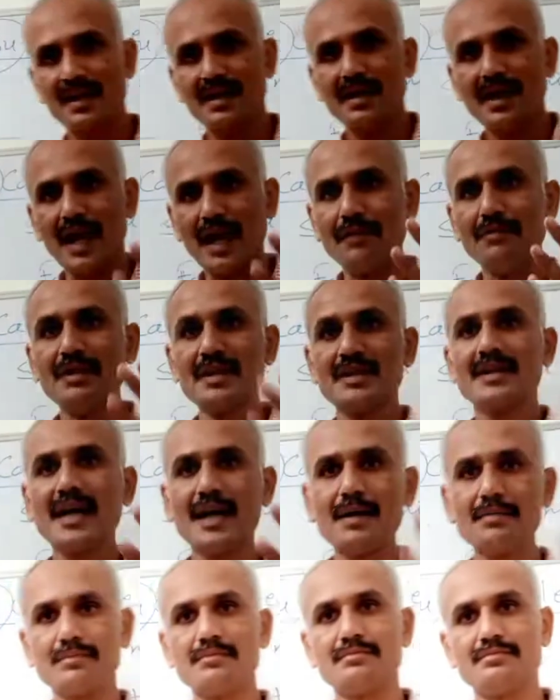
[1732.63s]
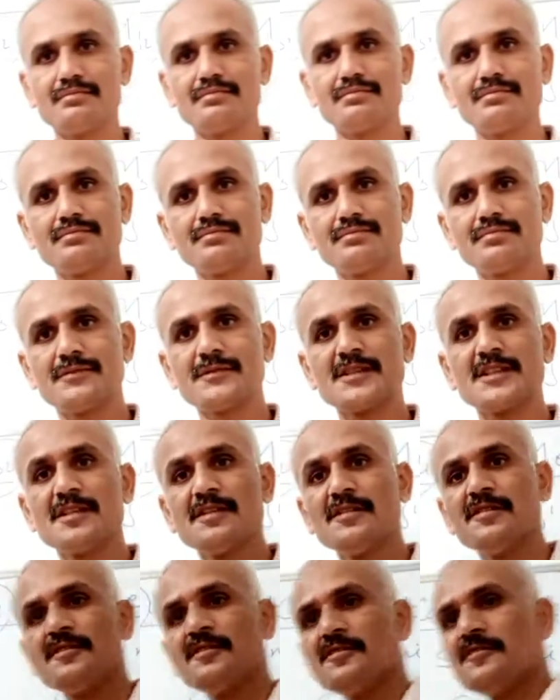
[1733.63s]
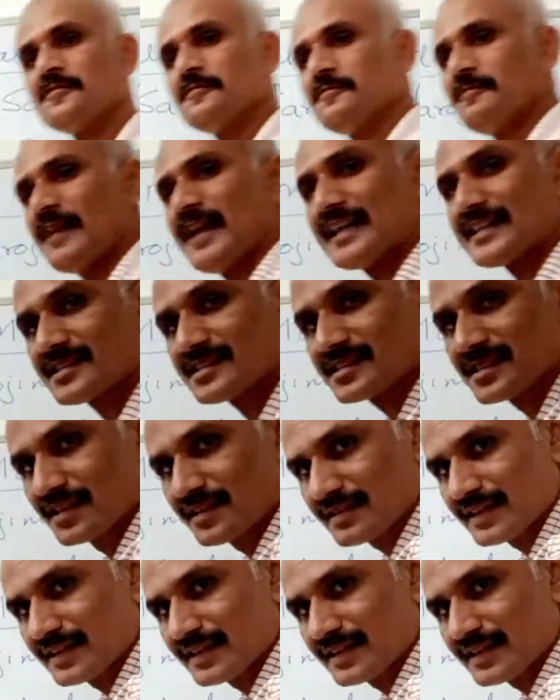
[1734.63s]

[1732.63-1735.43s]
I will come faster